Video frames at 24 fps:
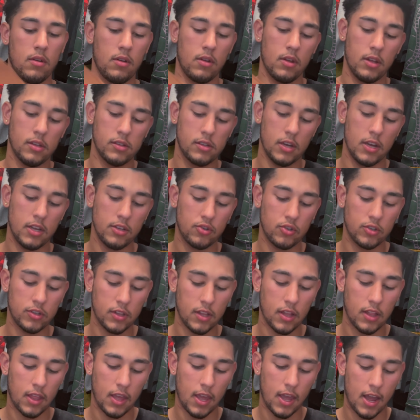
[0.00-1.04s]
It's interesting
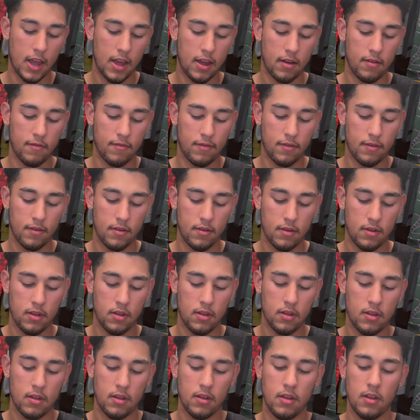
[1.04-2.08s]
that they have
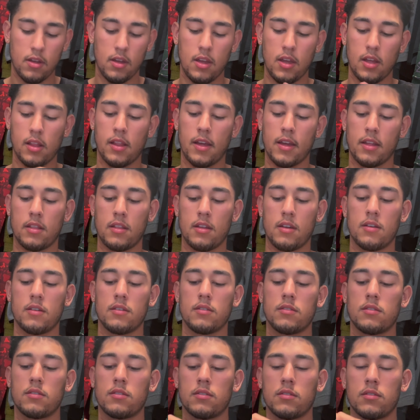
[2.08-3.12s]
it like
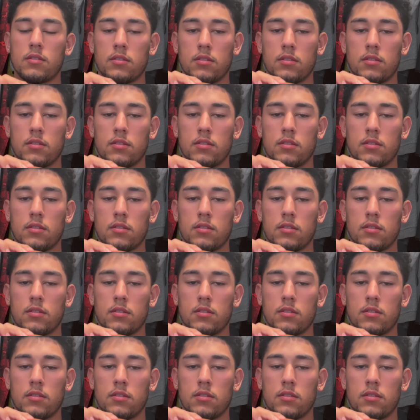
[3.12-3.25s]
this.